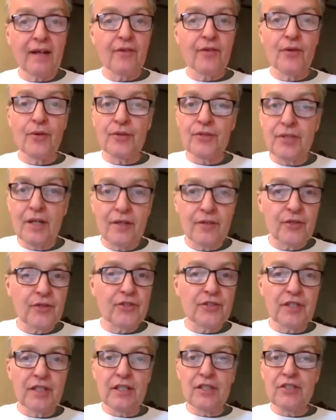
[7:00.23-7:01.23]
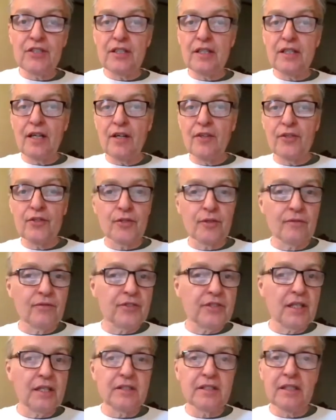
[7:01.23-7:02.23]
thank those other cities and others
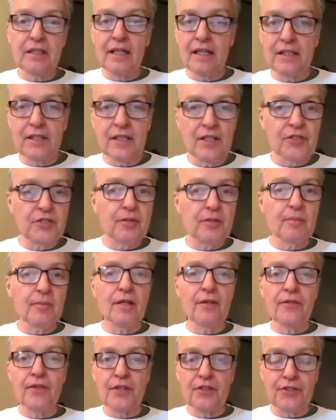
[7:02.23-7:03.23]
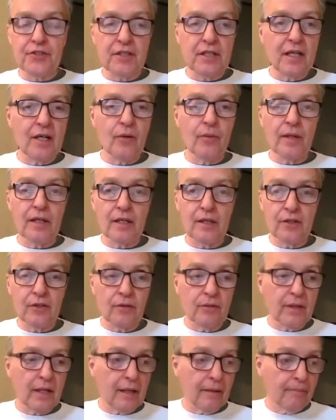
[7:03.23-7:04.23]
who've sent in ideas about this and how we
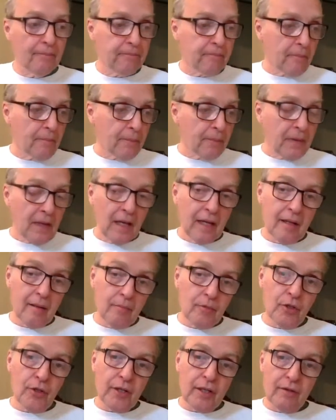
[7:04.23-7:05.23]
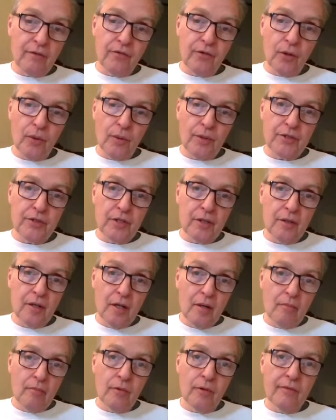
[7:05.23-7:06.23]
can do that. And I'm looking forward to
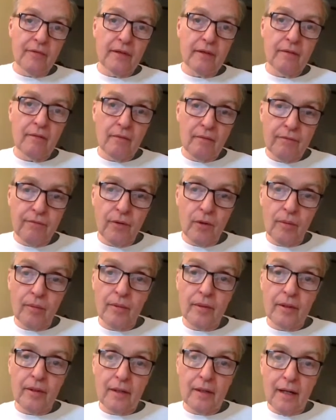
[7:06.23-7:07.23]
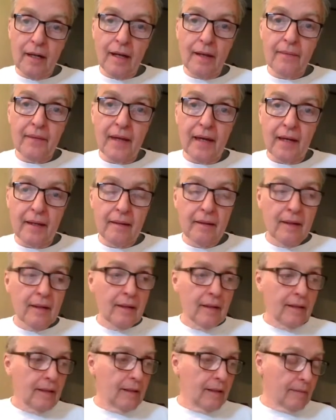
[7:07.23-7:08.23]
moving forward on that.
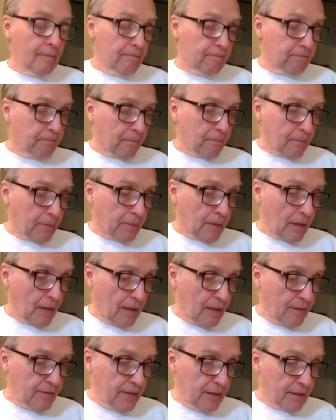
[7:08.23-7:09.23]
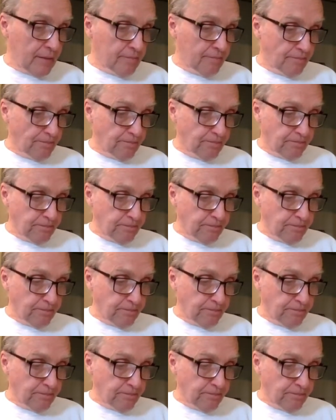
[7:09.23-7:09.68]
I think